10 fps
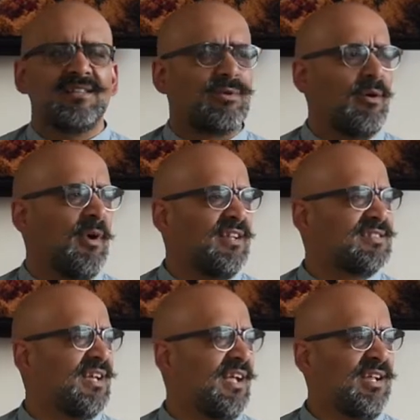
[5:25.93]
so I might
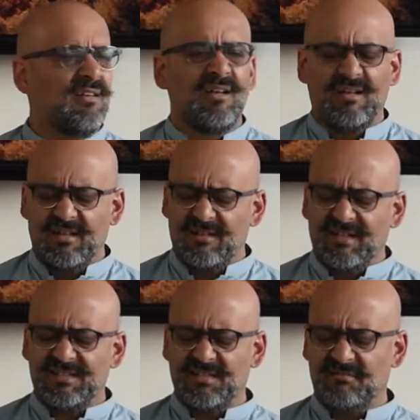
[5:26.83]
say,
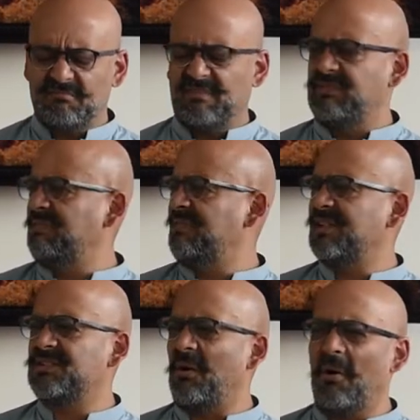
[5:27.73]
that's a
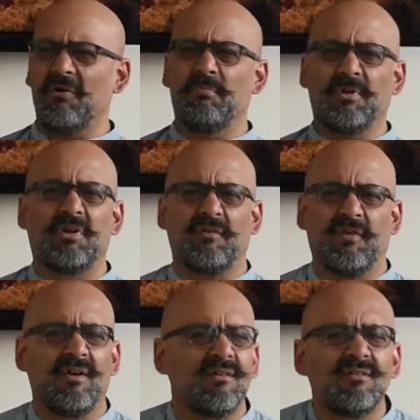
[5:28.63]
horrible
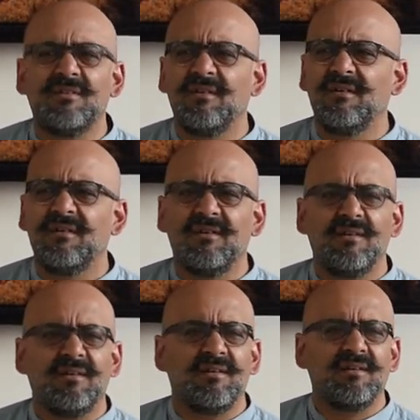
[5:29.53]
cover.
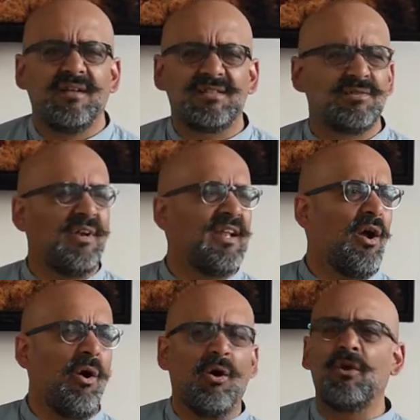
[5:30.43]
That's a really
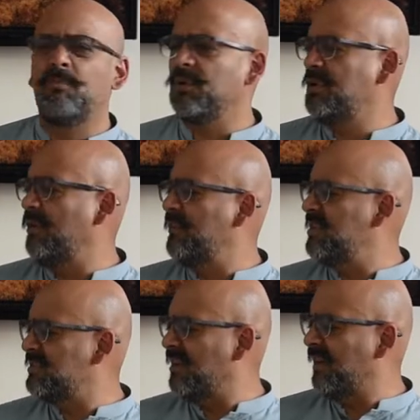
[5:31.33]
horrible cover
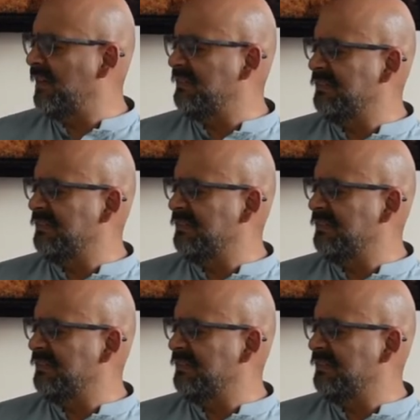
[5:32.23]
design.